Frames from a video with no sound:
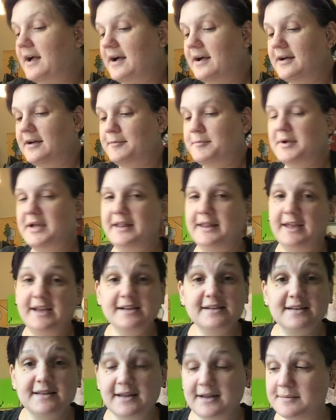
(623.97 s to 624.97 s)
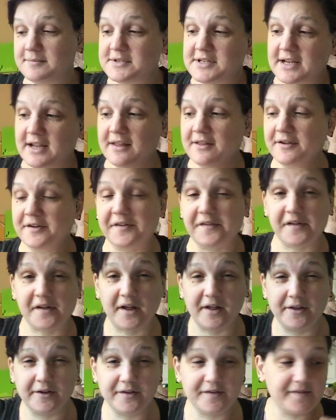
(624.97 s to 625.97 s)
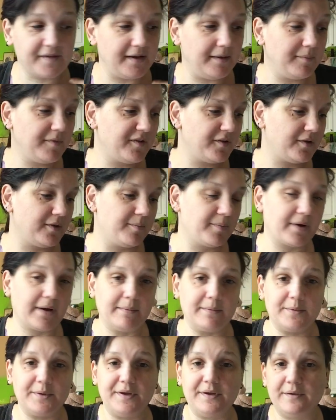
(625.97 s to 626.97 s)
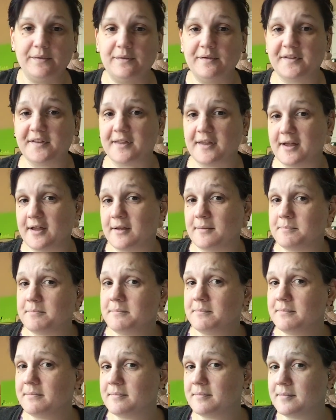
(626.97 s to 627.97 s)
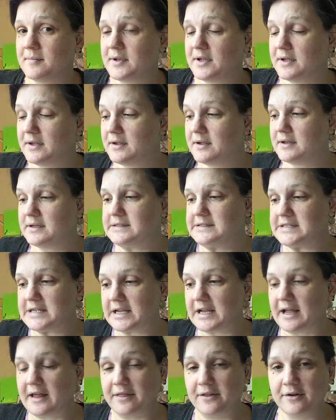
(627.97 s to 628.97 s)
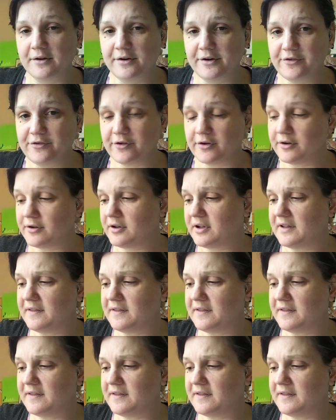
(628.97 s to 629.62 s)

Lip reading: I liked them together as a color scheme, so I'll probably use them together in a journal.